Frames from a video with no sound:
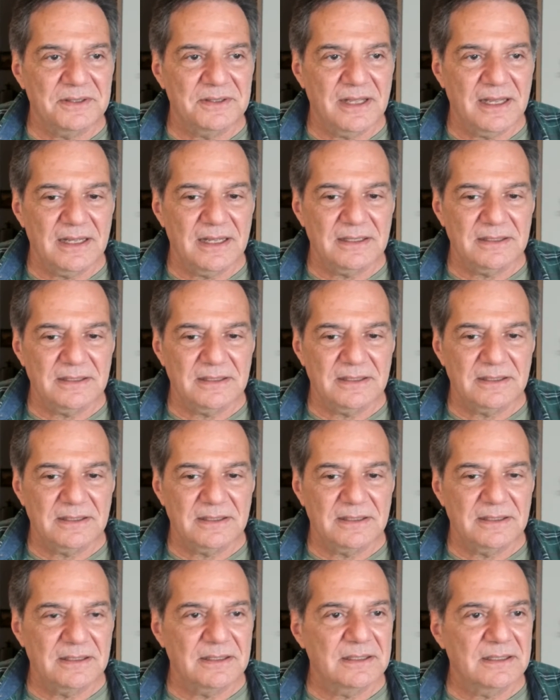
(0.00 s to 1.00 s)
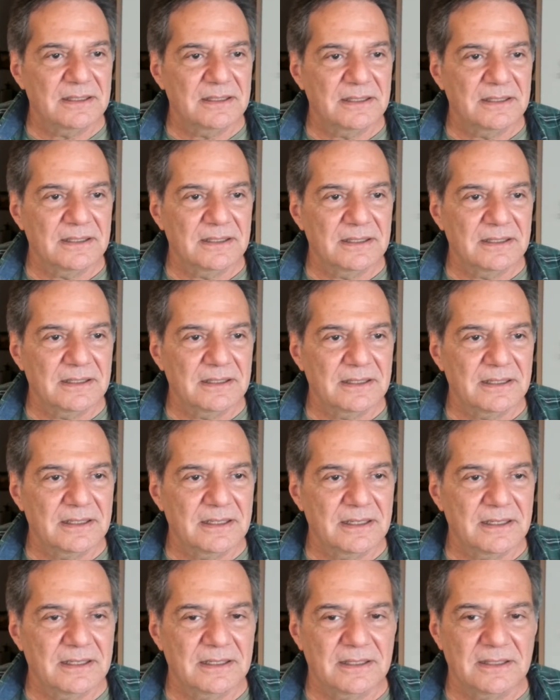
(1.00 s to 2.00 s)
that.
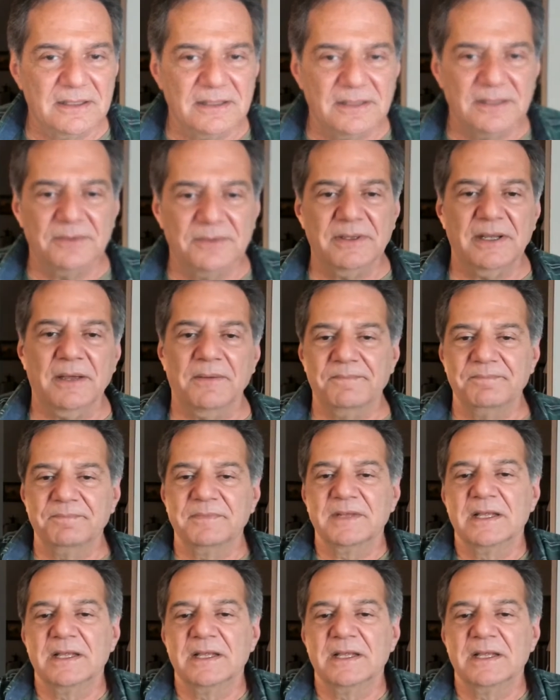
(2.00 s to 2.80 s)
And there we go.